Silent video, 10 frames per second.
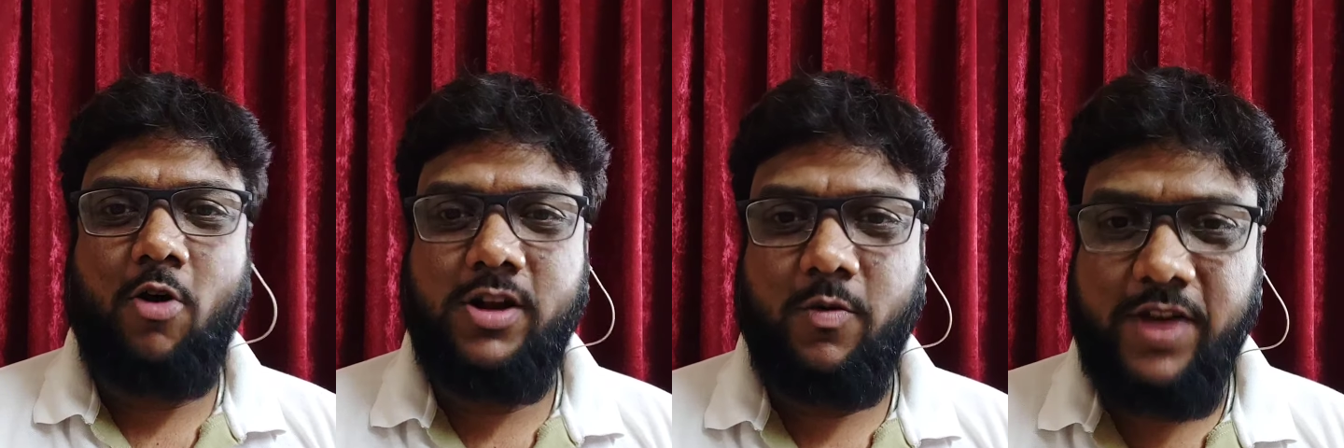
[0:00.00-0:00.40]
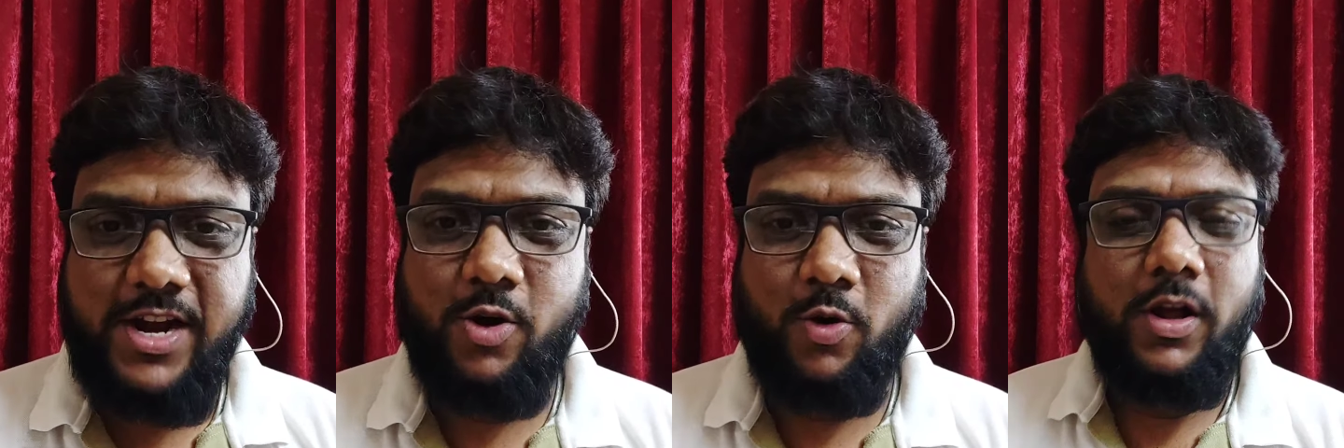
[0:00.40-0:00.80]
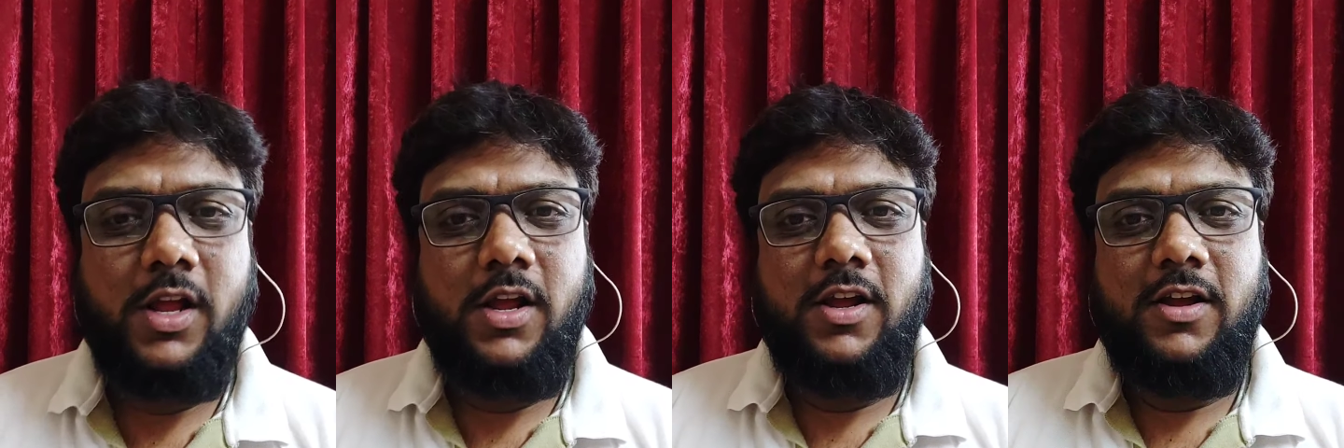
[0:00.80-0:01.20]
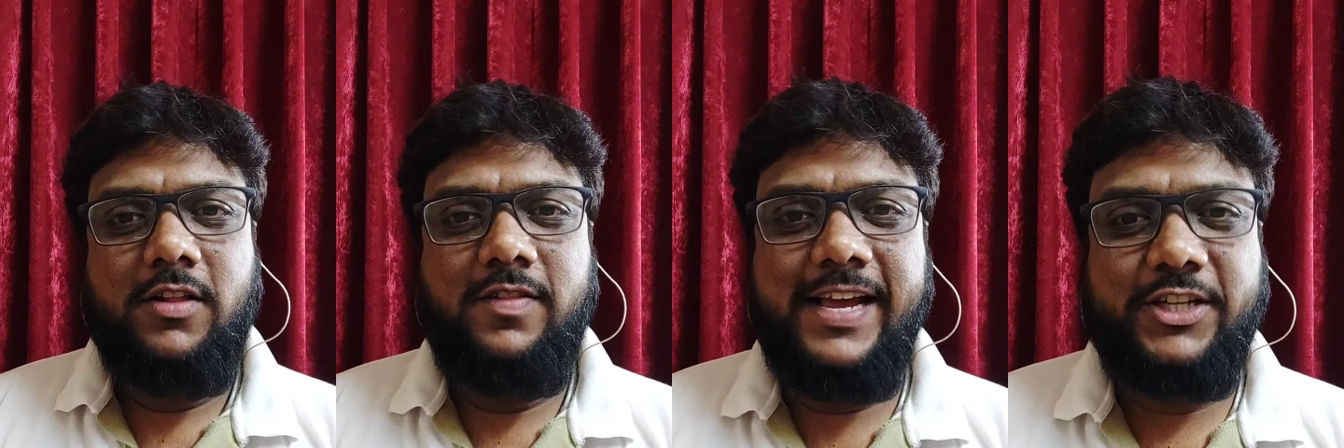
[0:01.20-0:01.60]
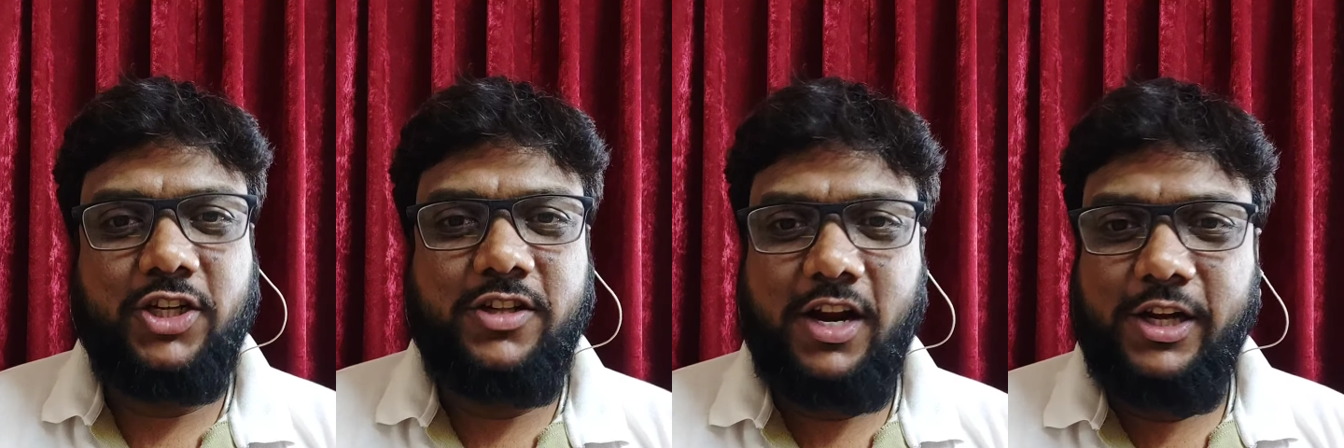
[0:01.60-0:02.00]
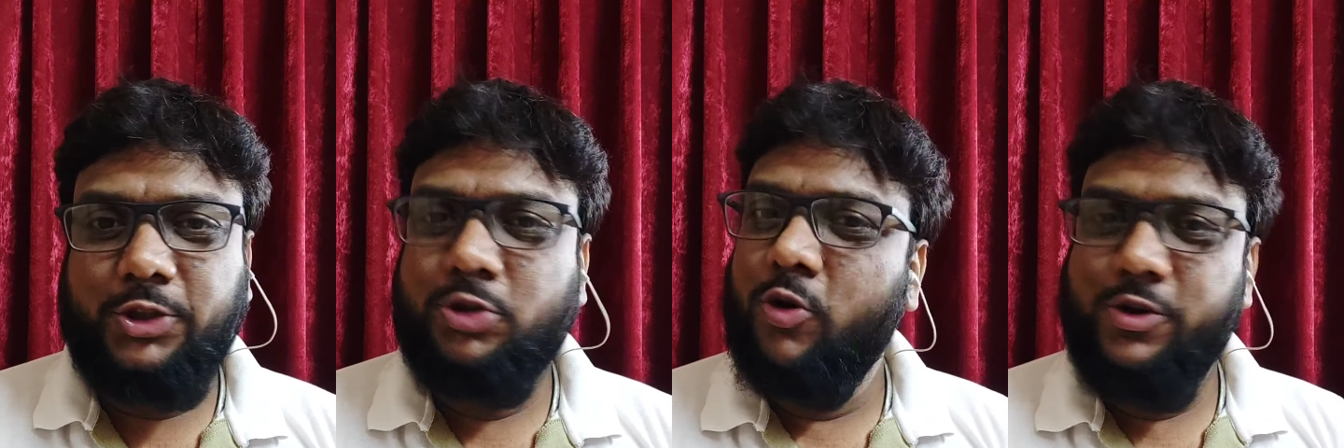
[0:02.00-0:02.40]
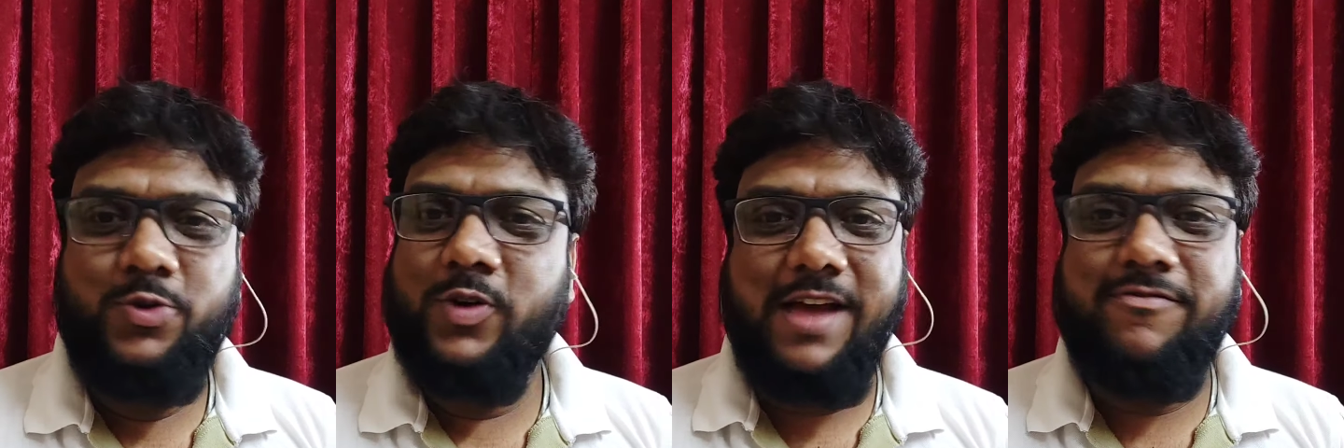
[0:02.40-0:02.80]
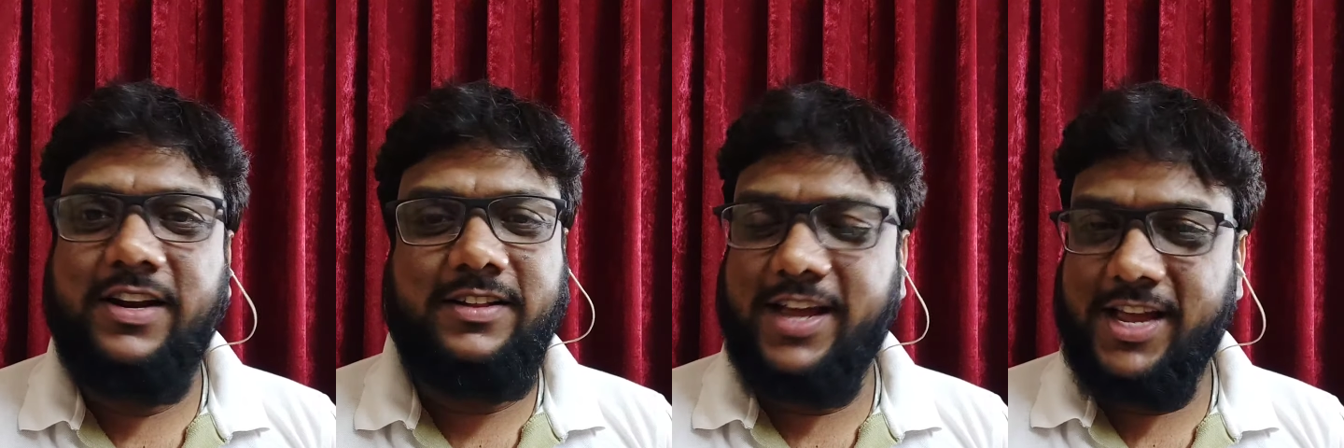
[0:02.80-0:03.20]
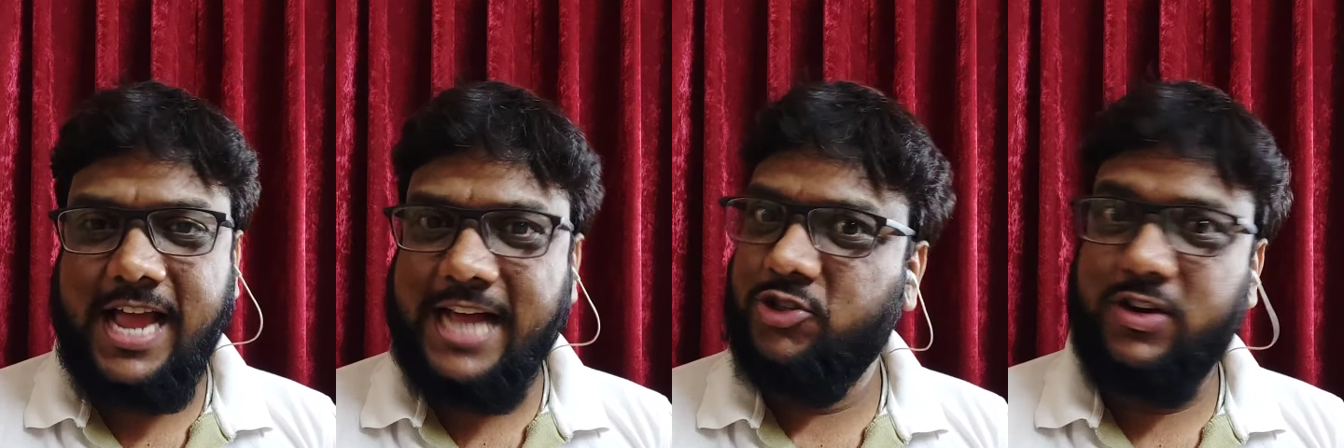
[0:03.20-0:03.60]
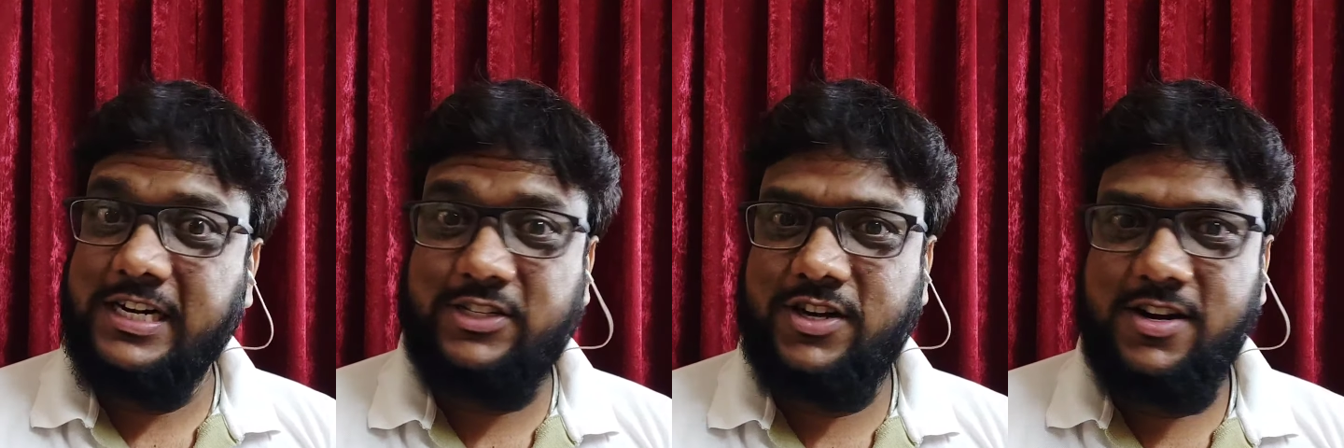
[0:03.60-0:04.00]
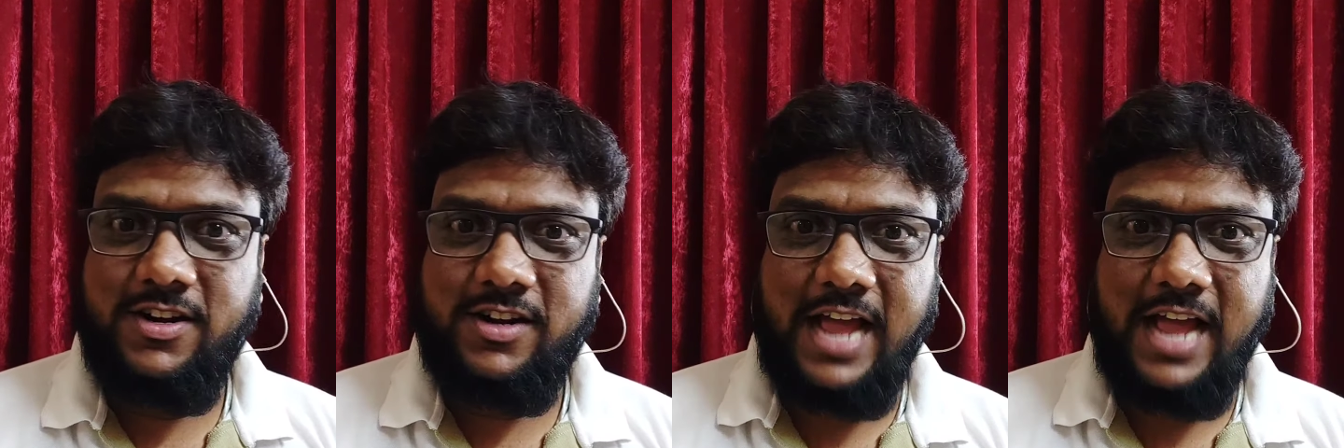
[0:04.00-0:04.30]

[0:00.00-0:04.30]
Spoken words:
on a window, they generally show you everything as a result,